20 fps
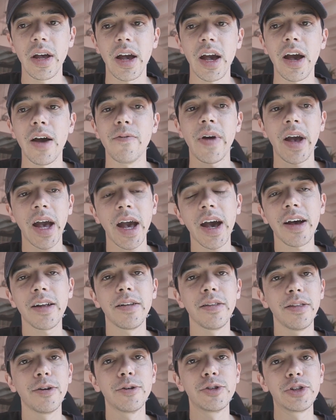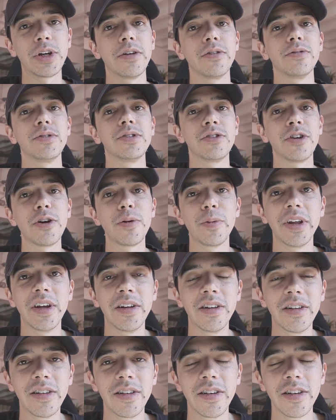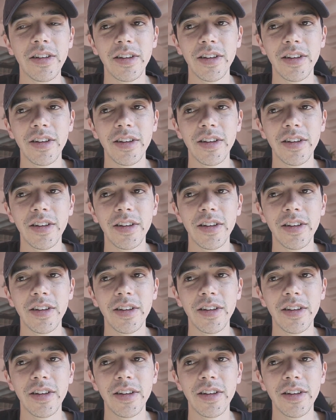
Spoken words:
have had their channels terminated